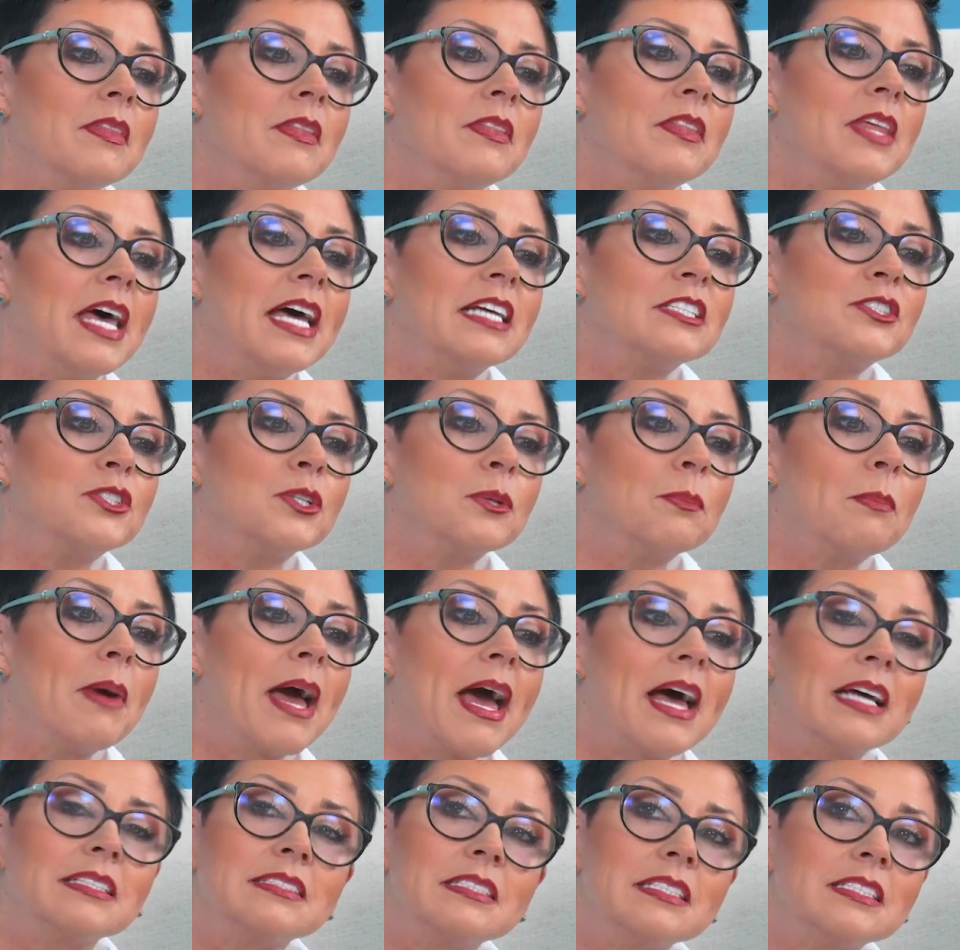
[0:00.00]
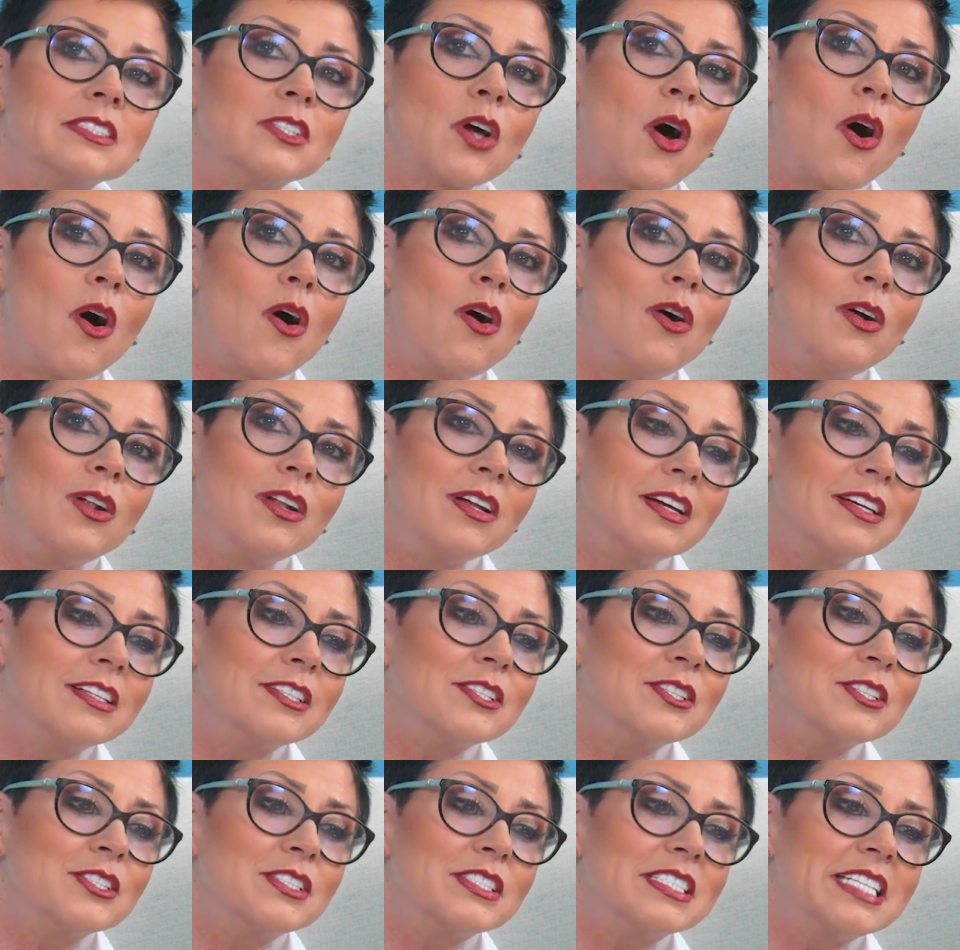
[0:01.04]
that surpasses all
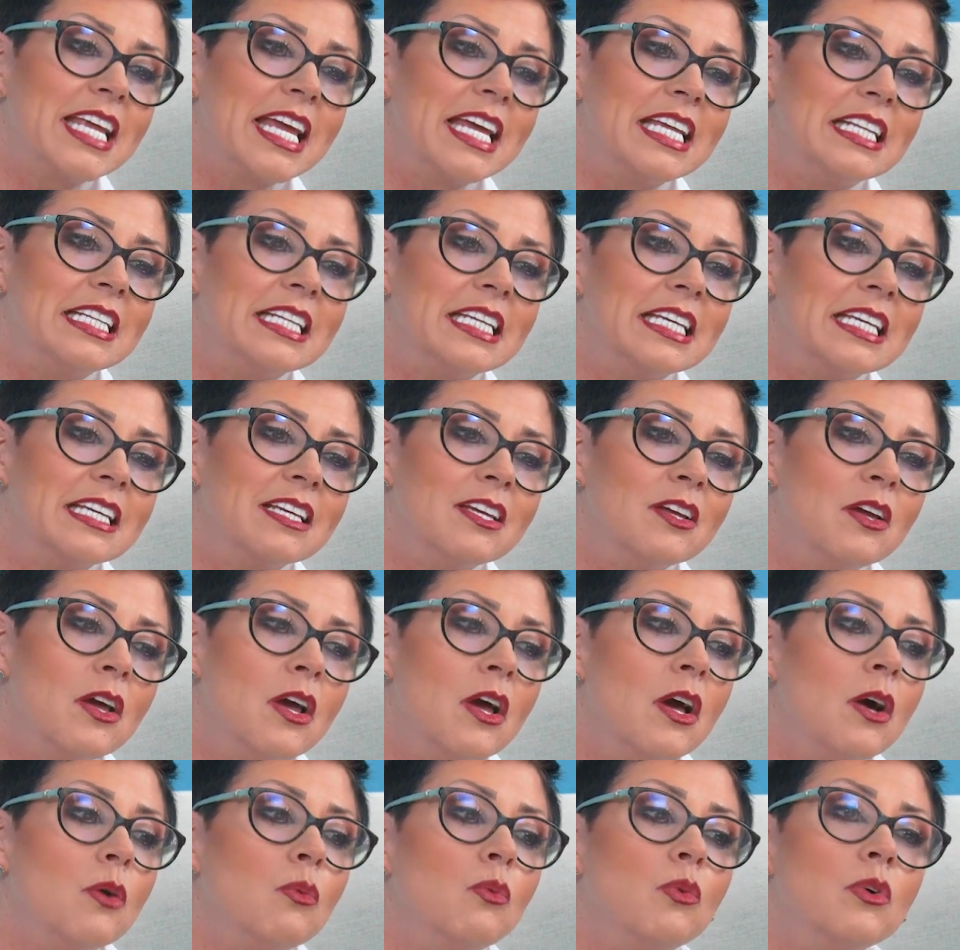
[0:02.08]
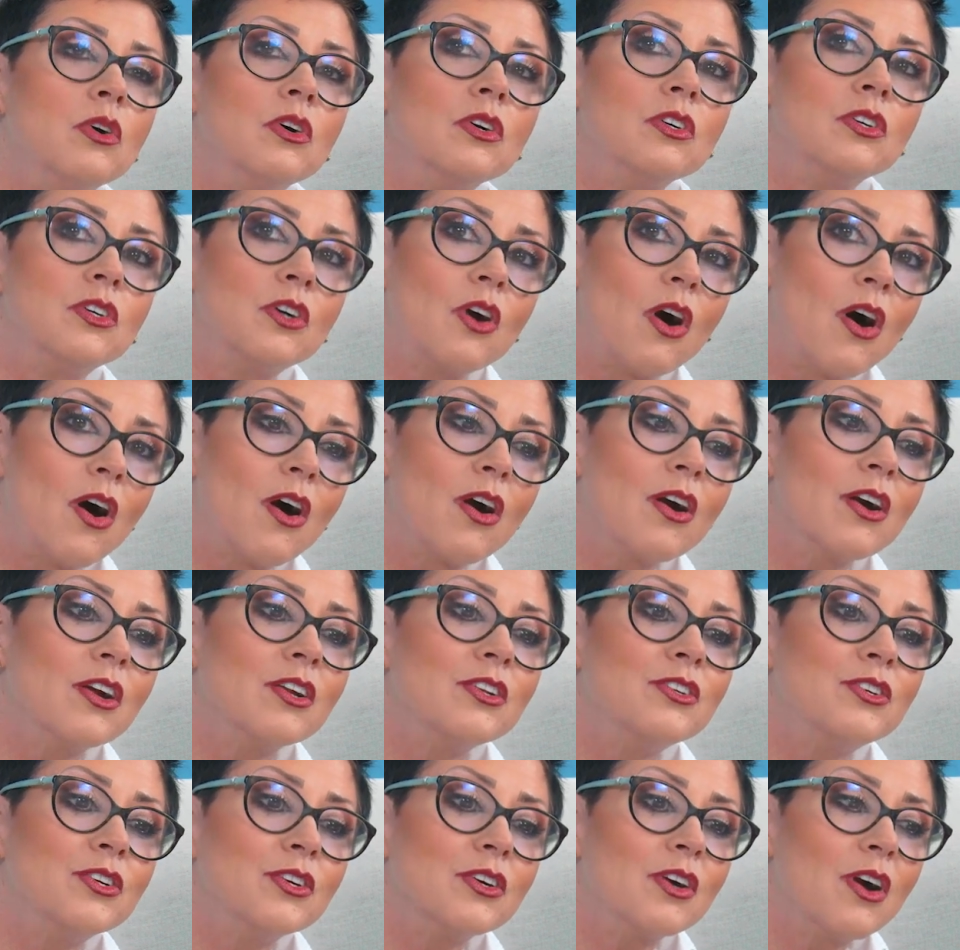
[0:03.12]
understanding will
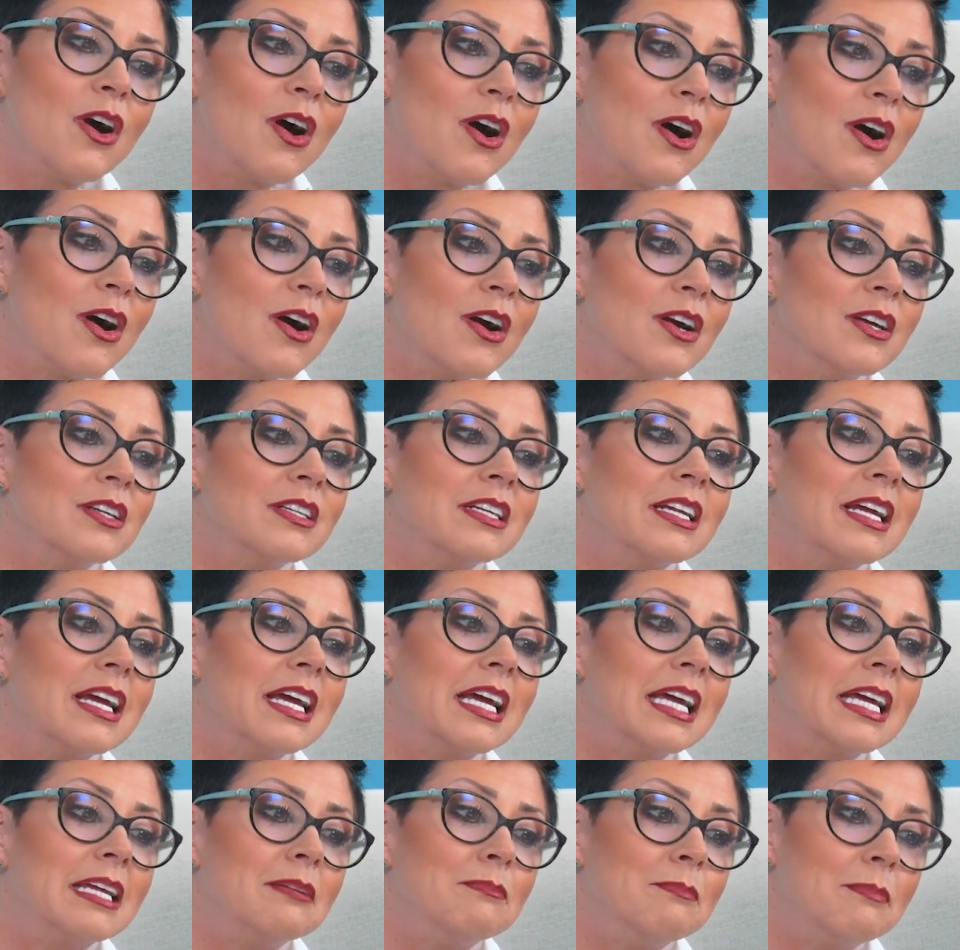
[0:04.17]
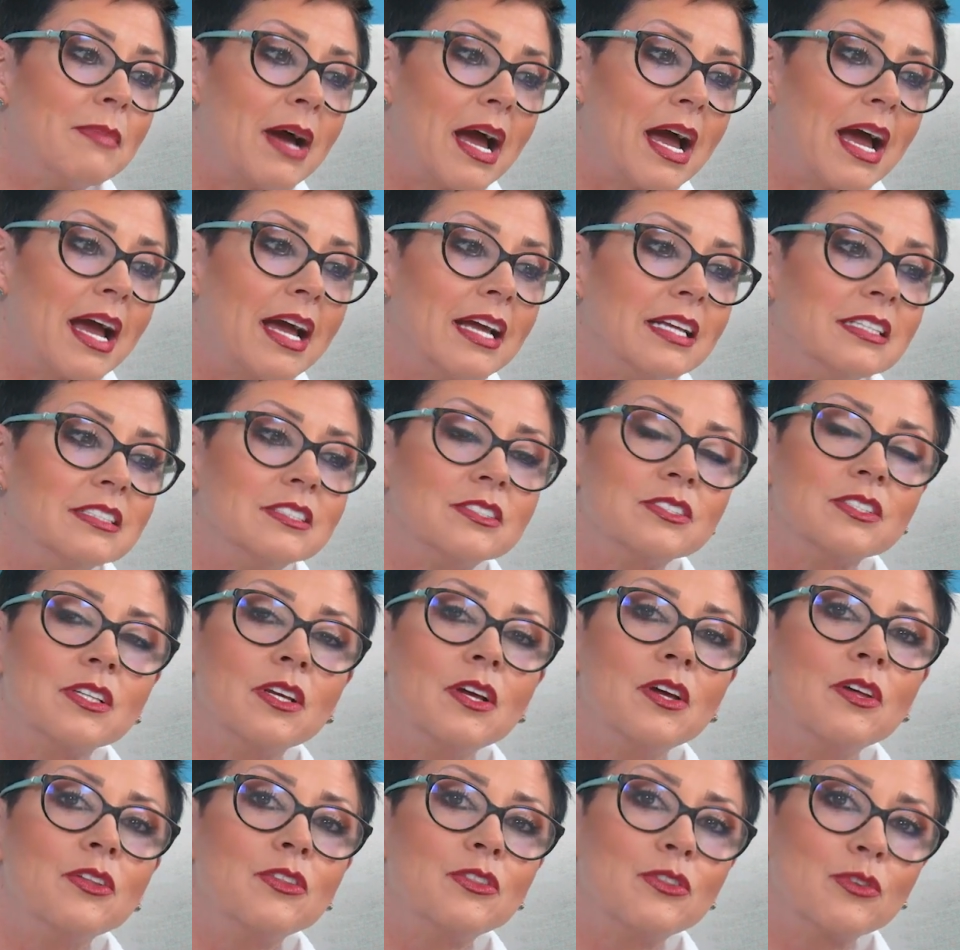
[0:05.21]
guard your heart and minds
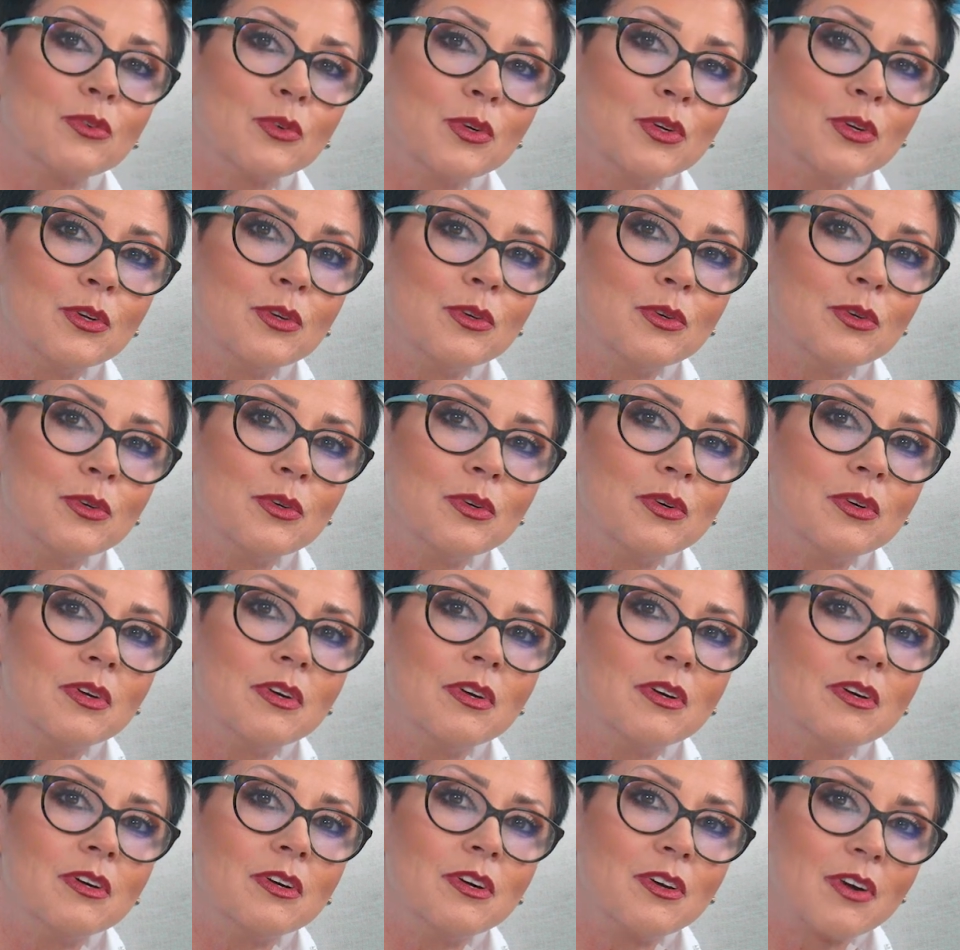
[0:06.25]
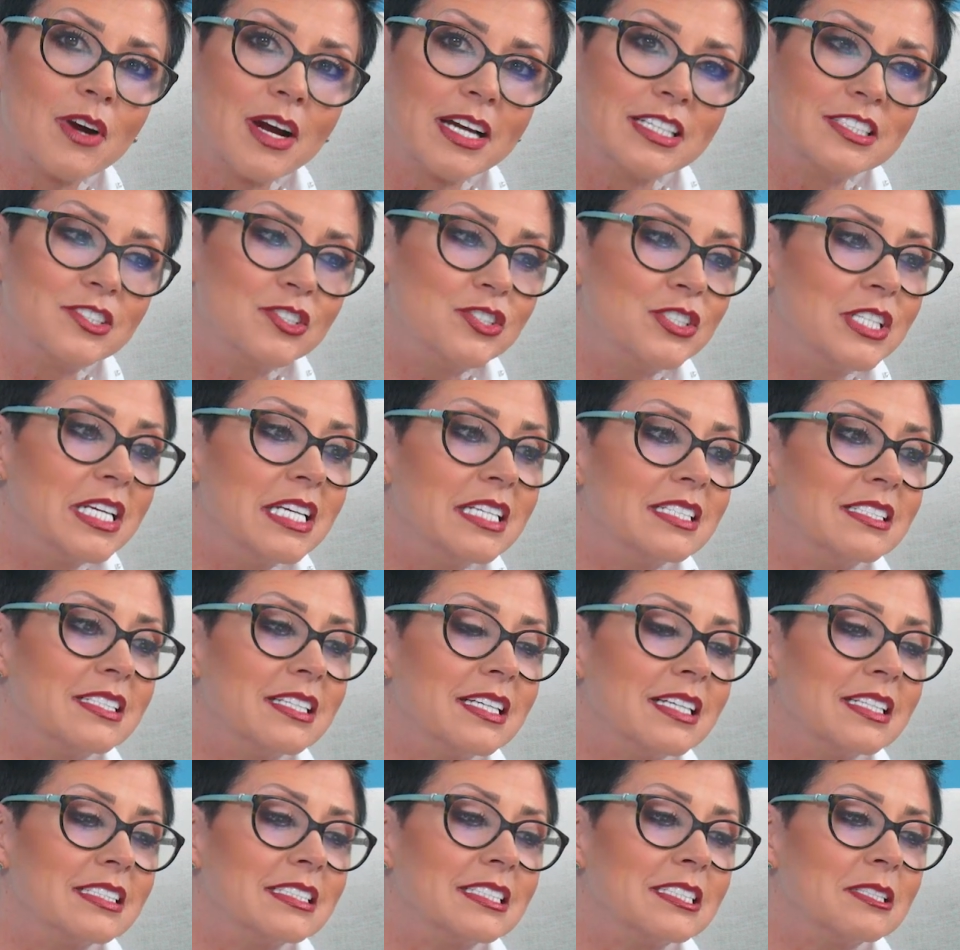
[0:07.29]
through Christ
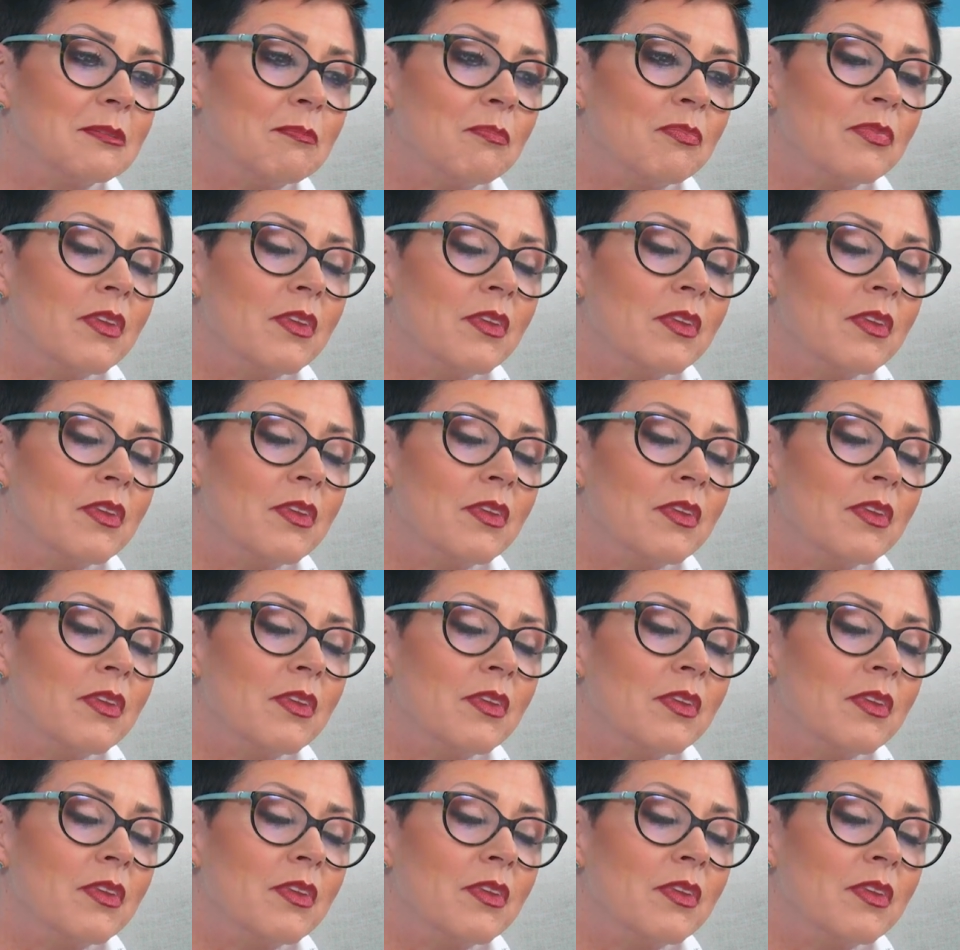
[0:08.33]
Jesus."